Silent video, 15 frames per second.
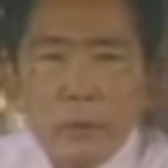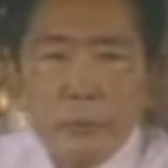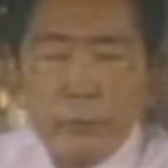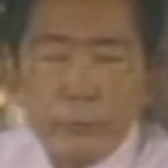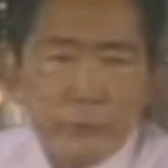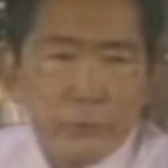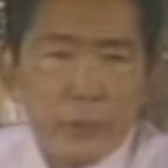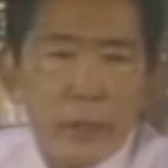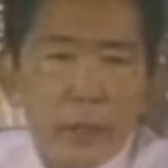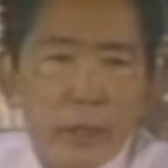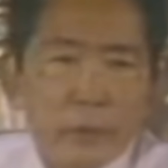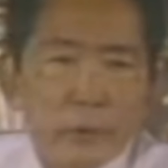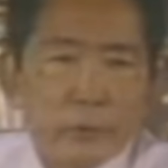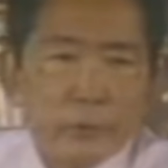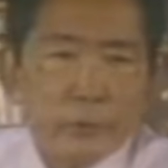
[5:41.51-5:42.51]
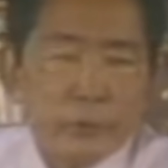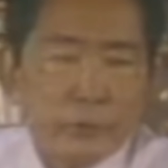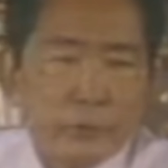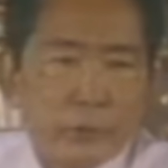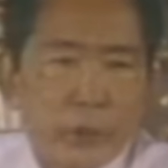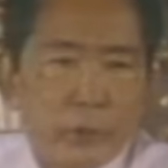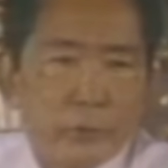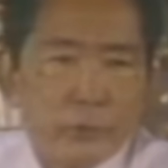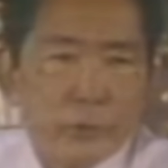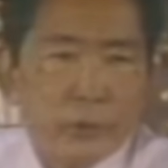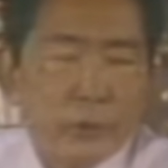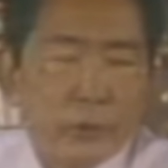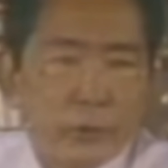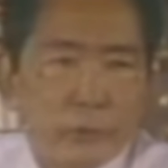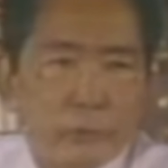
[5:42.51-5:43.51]
resign on the
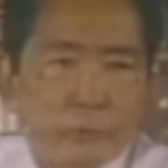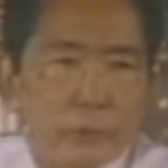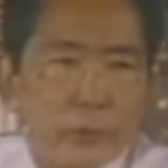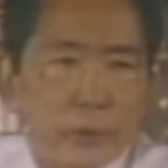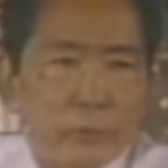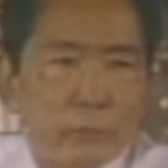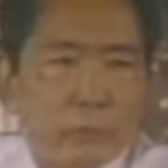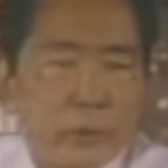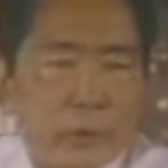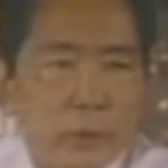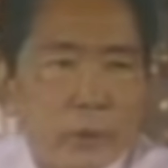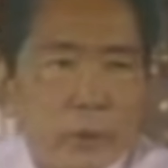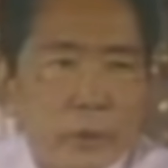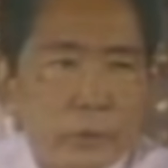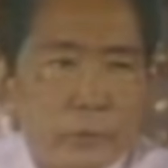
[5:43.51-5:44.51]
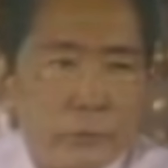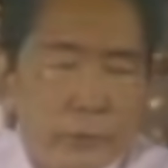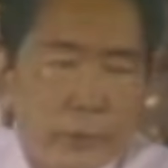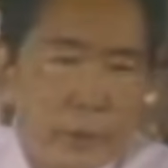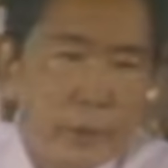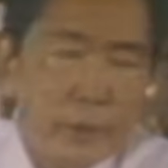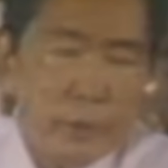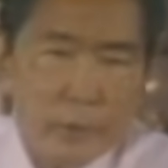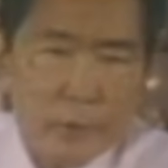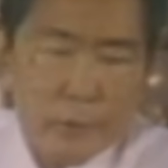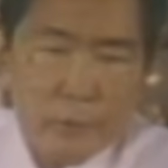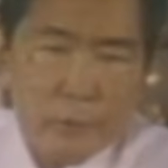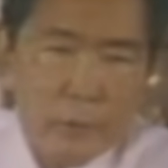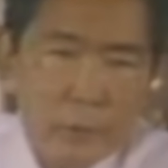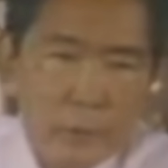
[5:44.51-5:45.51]
say-so
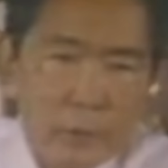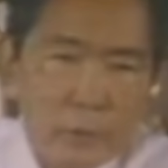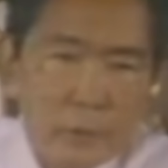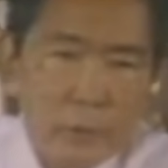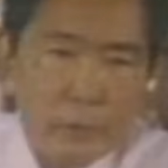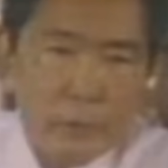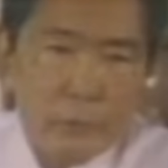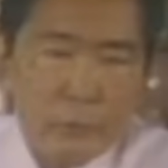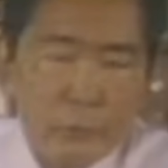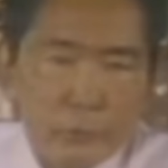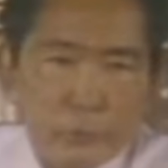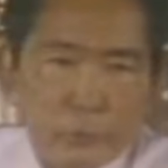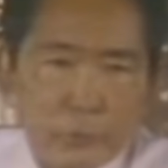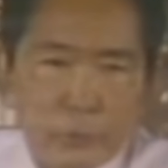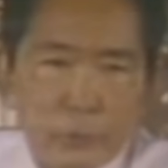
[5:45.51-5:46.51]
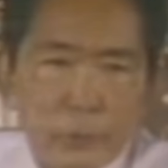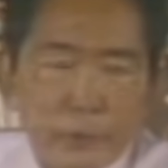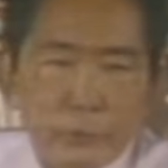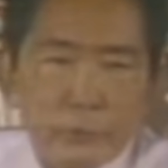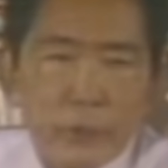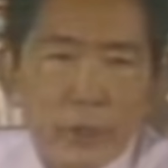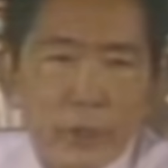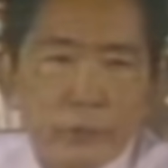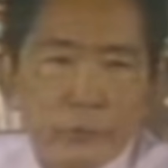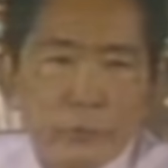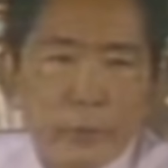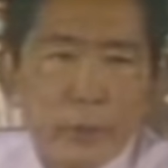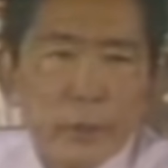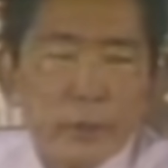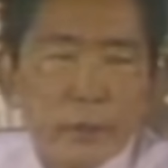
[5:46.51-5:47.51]
of, those who
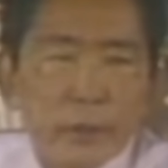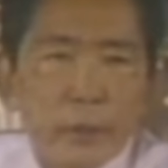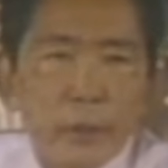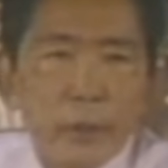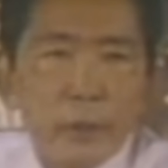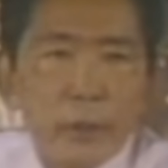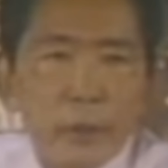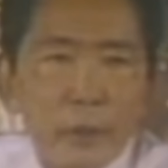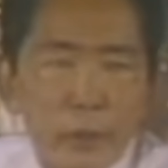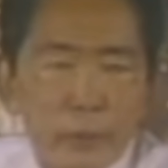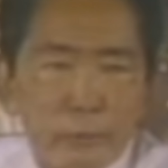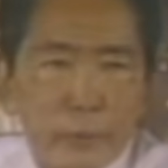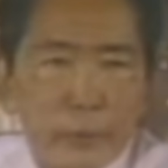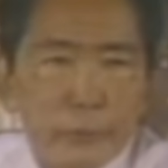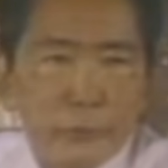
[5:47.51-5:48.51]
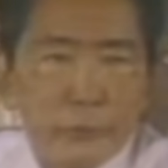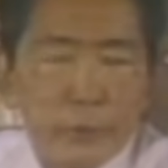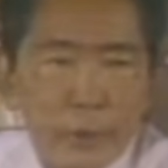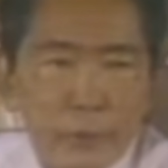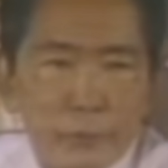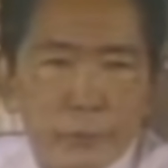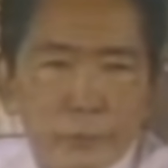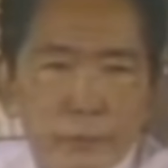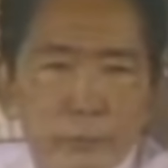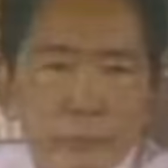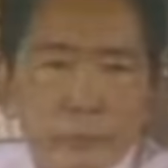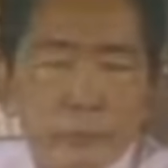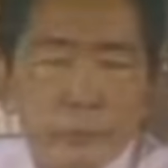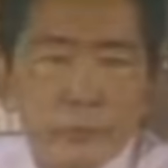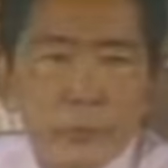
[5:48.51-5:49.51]
criticize my administration.
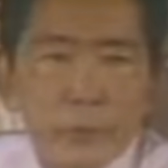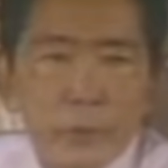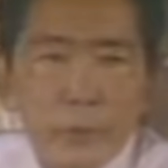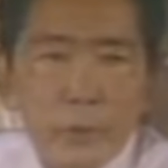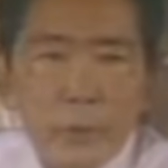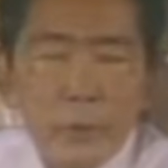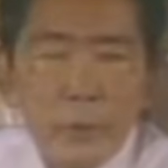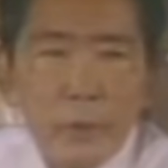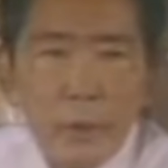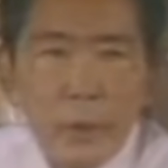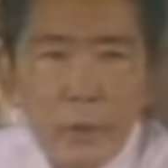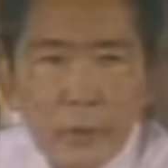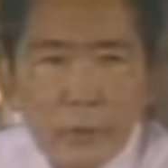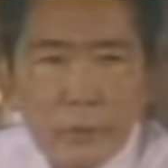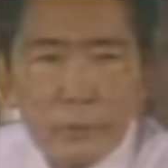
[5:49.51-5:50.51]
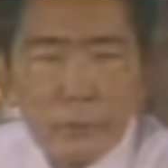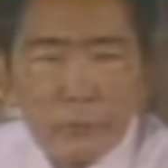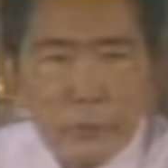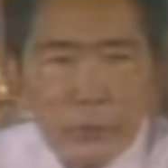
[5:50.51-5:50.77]
But for now, Marcos